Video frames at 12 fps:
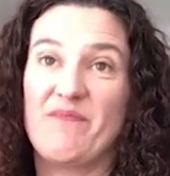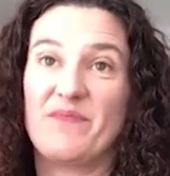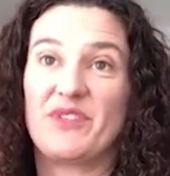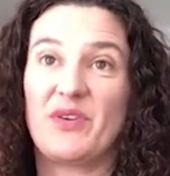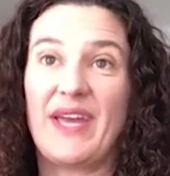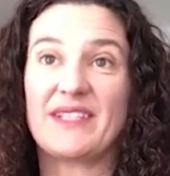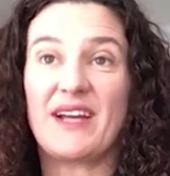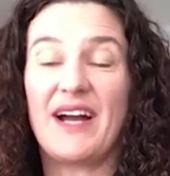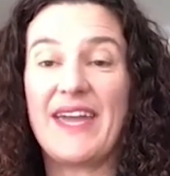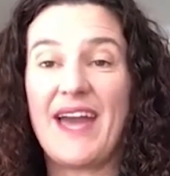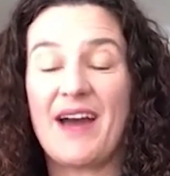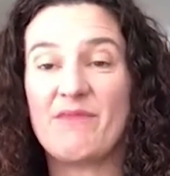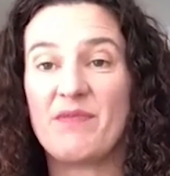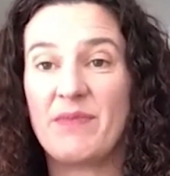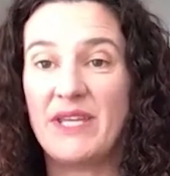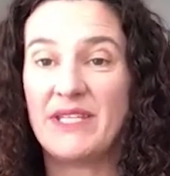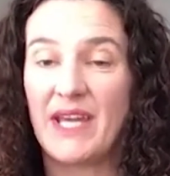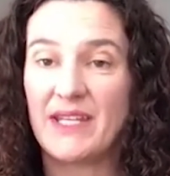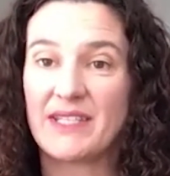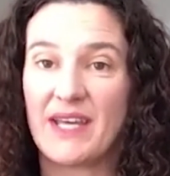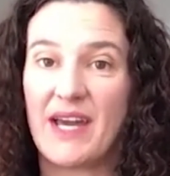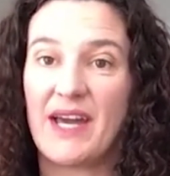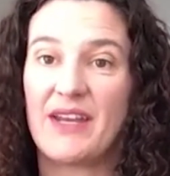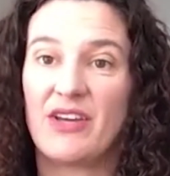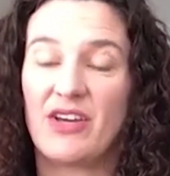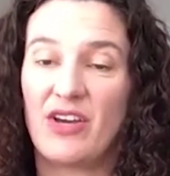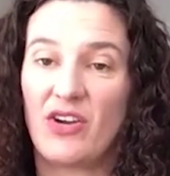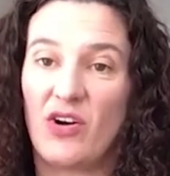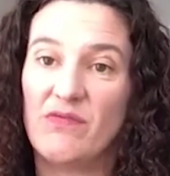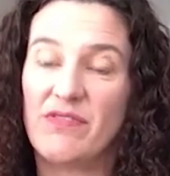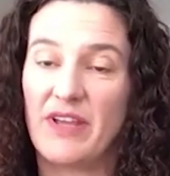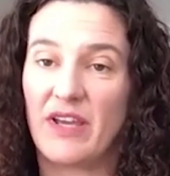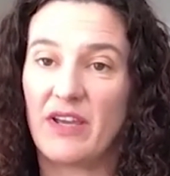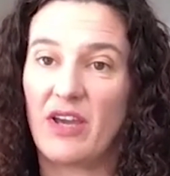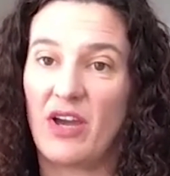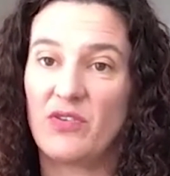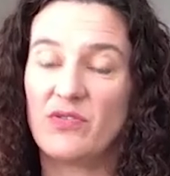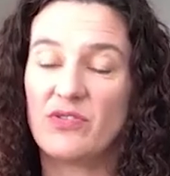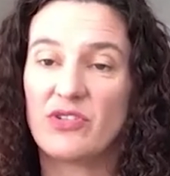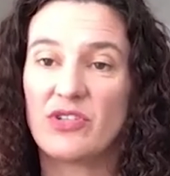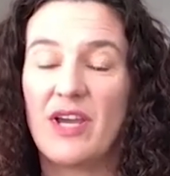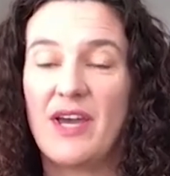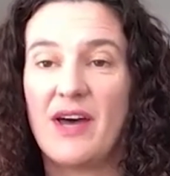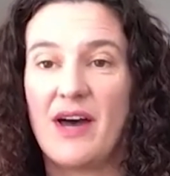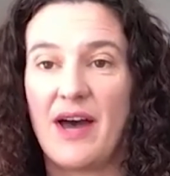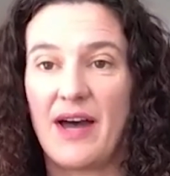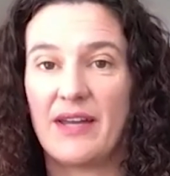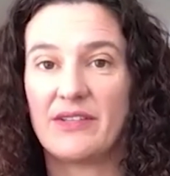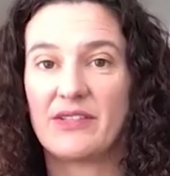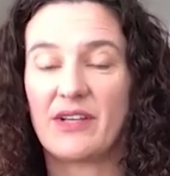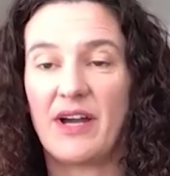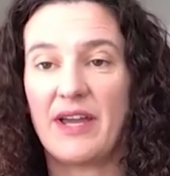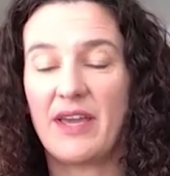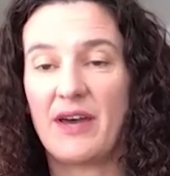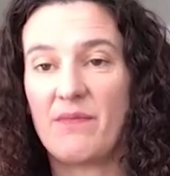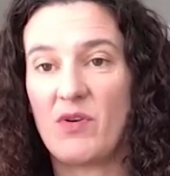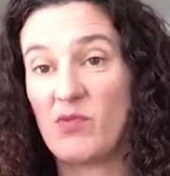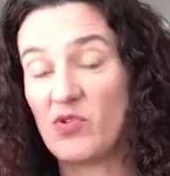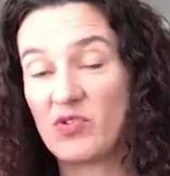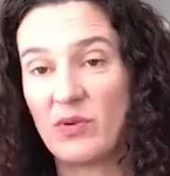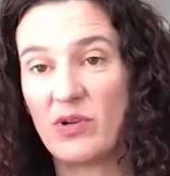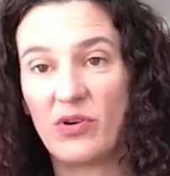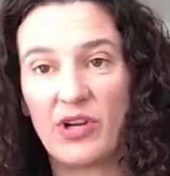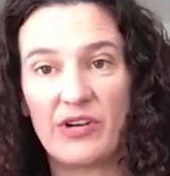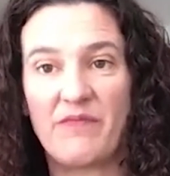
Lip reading: So yes, I am a mediator and a conflict coach, and I'm also a lawyer.